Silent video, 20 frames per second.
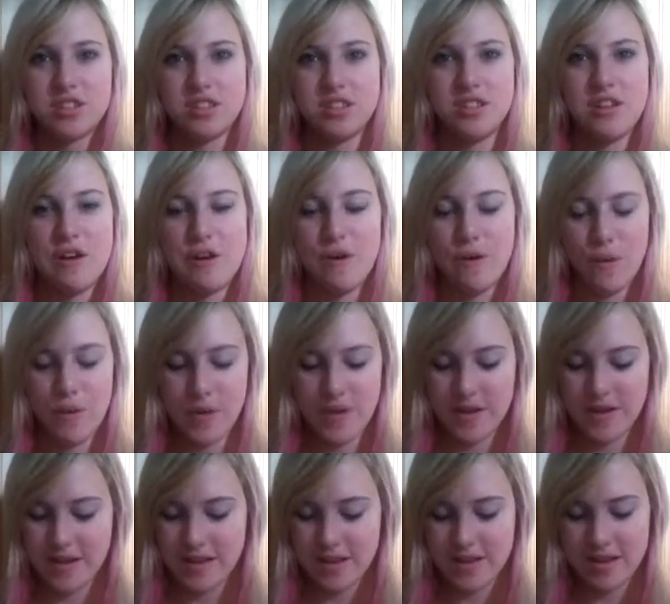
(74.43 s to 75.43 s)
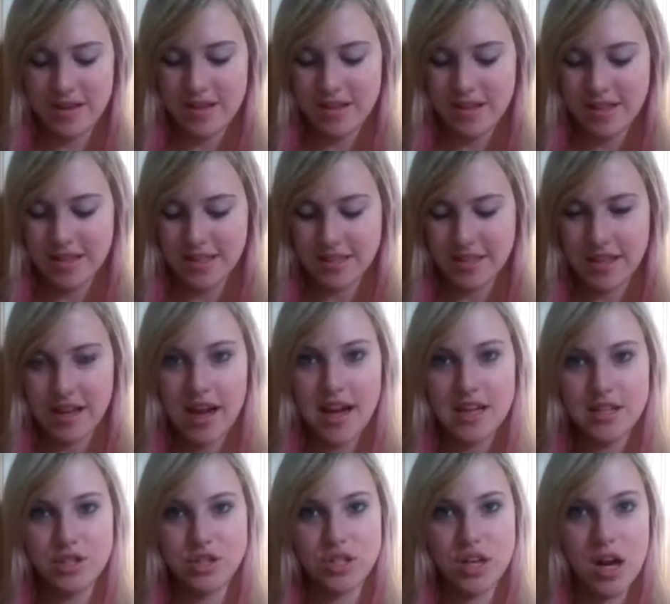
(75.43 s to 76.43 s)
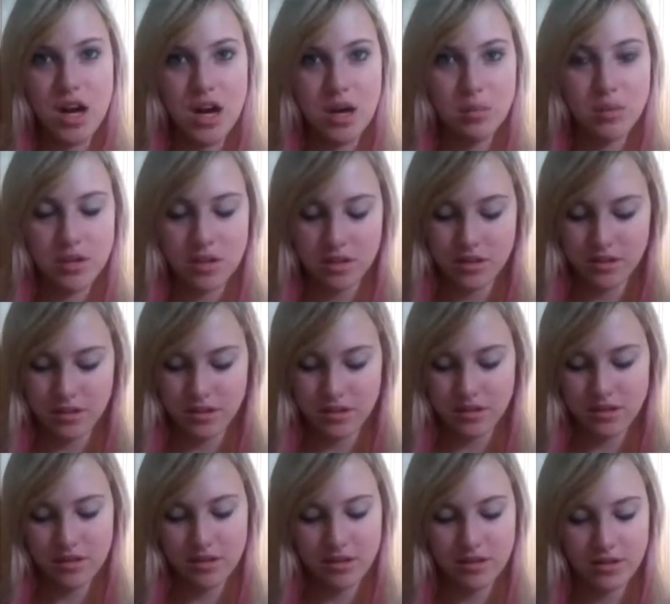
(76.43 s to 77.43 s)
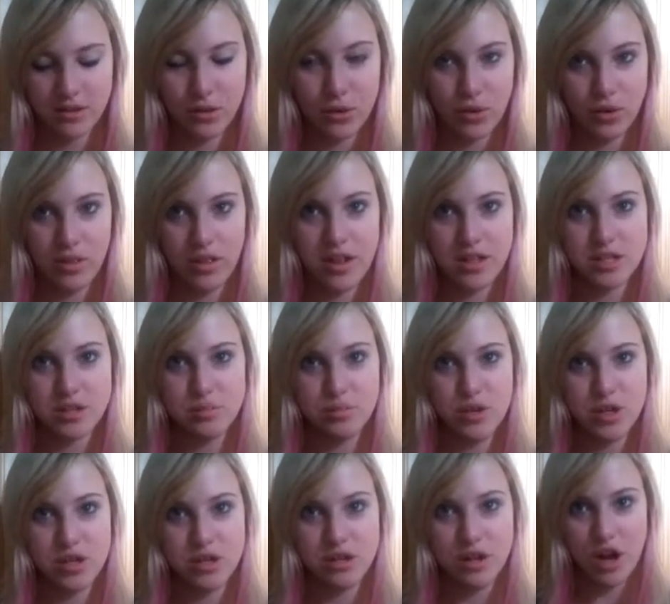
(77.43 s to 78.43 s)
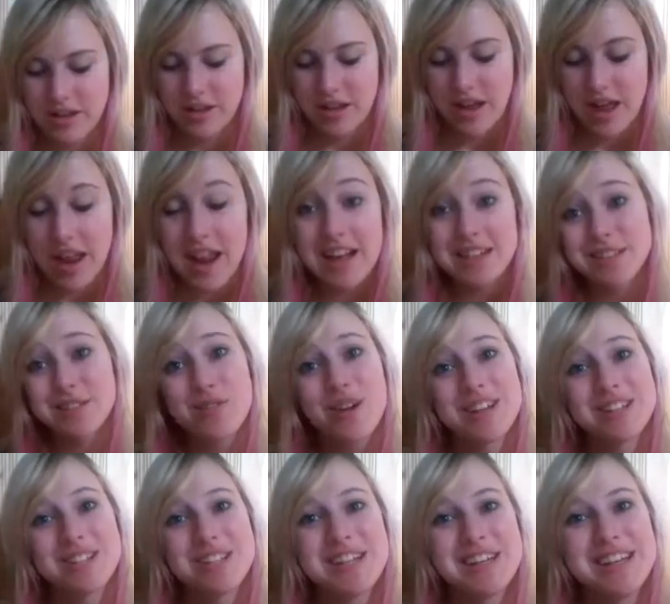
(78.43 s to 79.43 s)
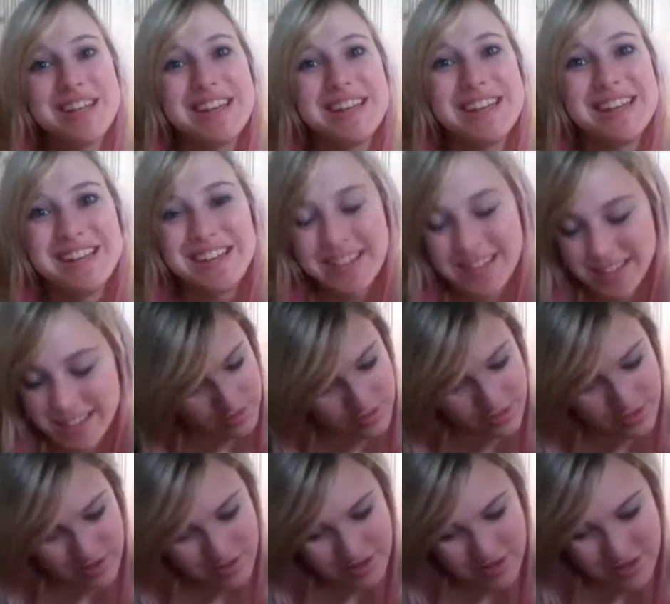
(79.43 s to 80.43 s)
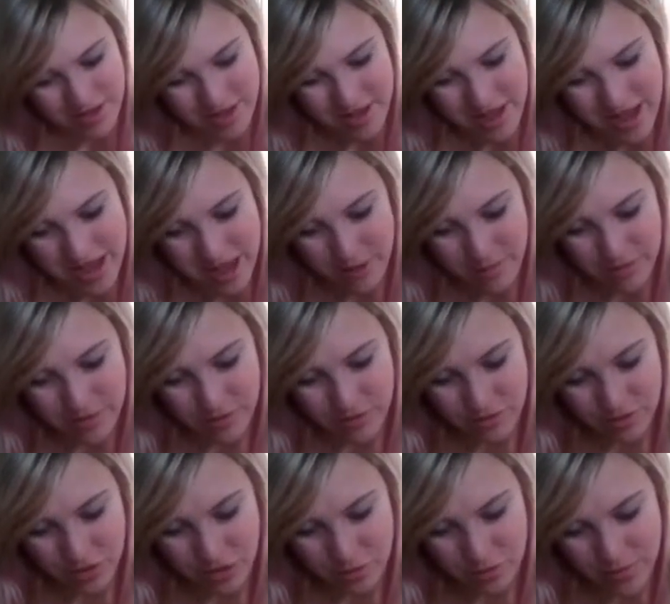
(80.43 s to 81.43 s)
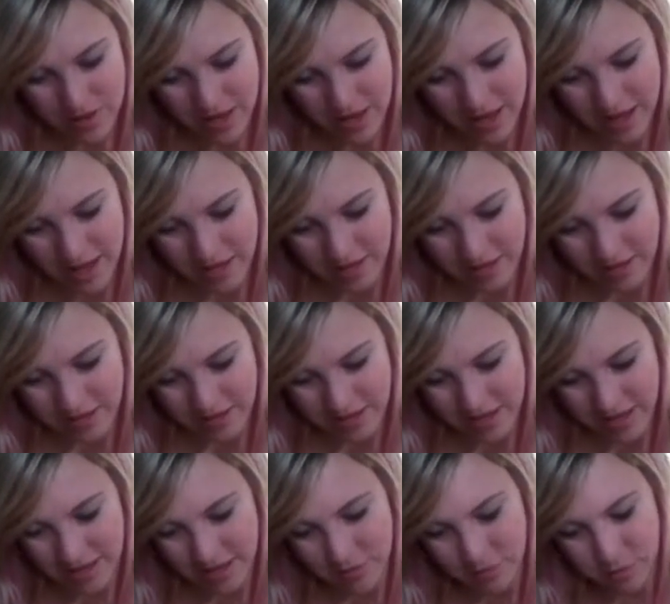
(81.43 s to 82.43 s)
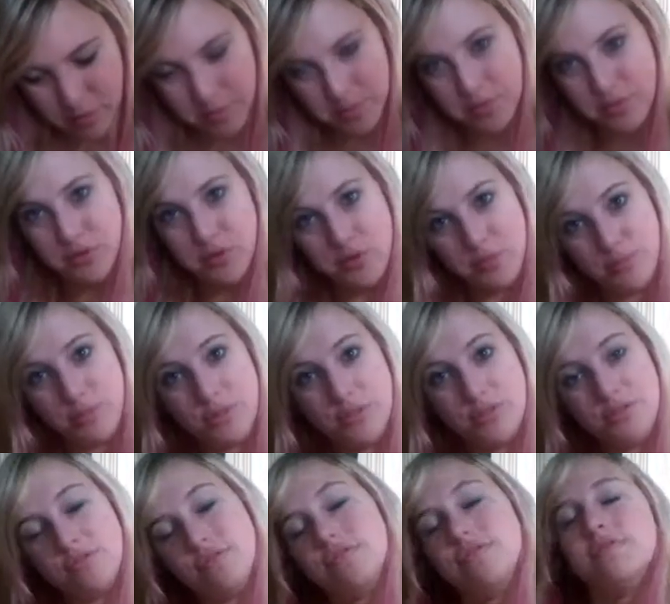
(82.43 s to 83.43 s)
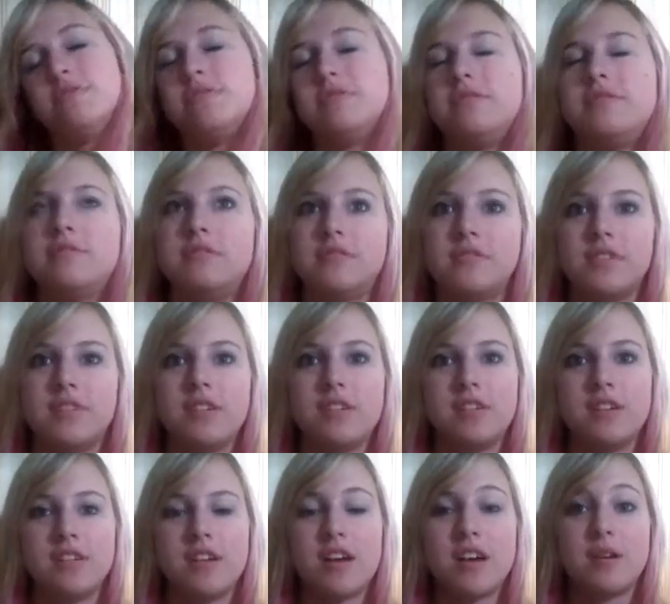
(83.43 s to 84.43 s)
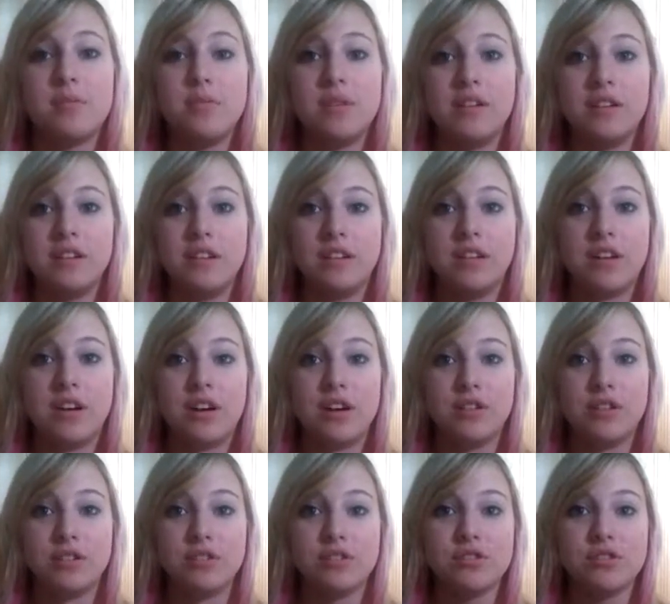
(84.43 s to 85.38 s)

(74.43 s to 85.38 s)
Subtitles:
Just no. That's a guy's job. Or lesbian. Next question! How much would you pay to get a purple nurple? $1 million.